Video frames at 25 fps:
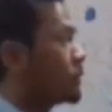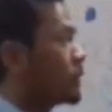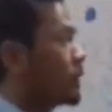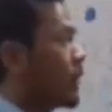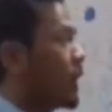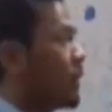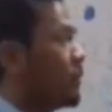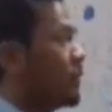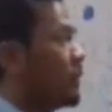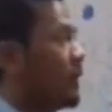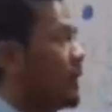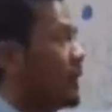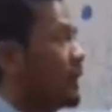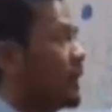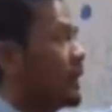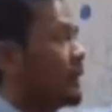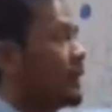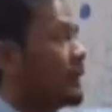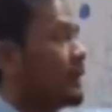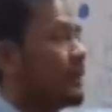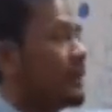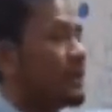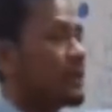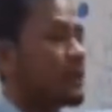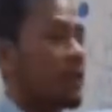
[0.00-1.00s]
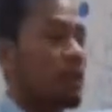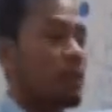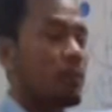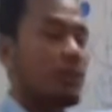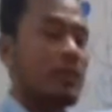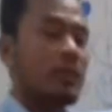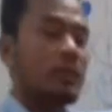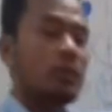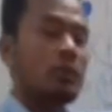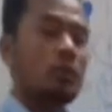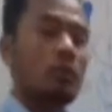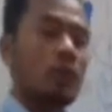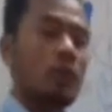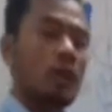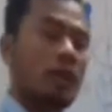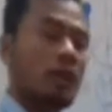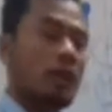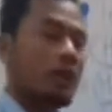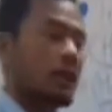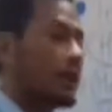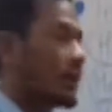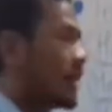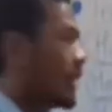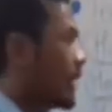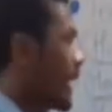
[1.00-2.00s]
So now this WH word
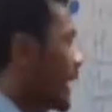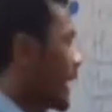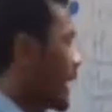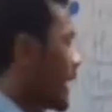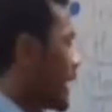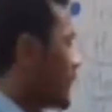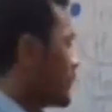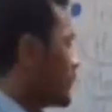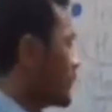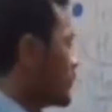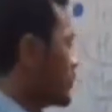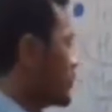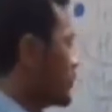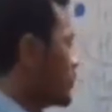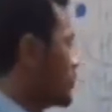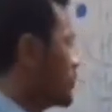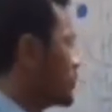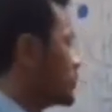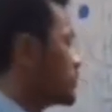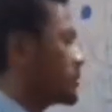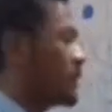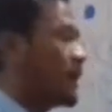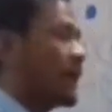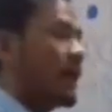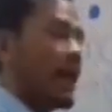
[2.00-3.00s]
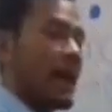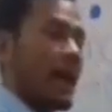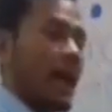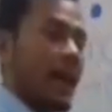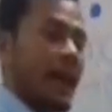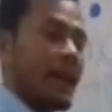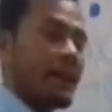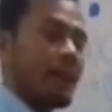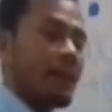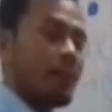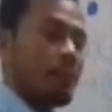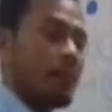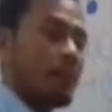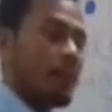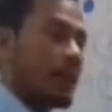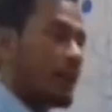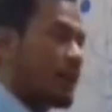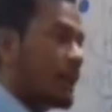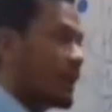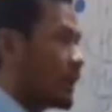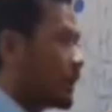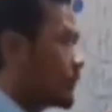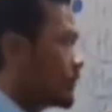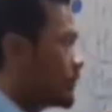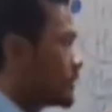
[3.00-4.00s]
I have to use at the
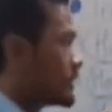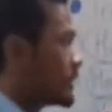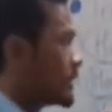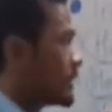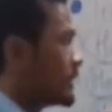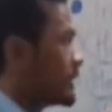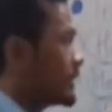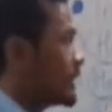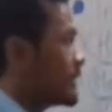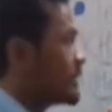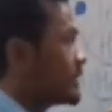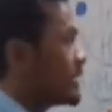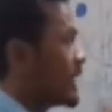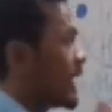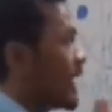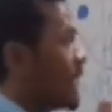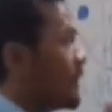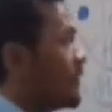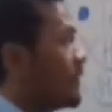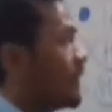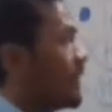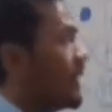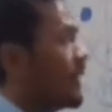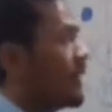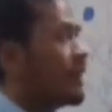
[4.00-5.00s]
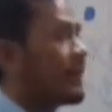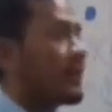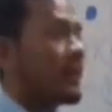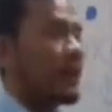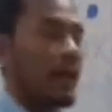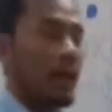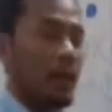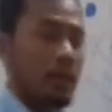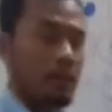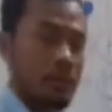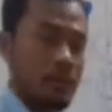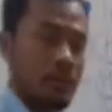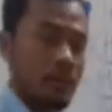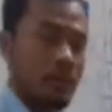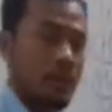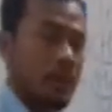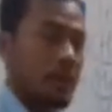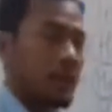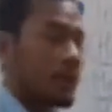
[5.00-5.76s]
beginning of the sentence, and then comes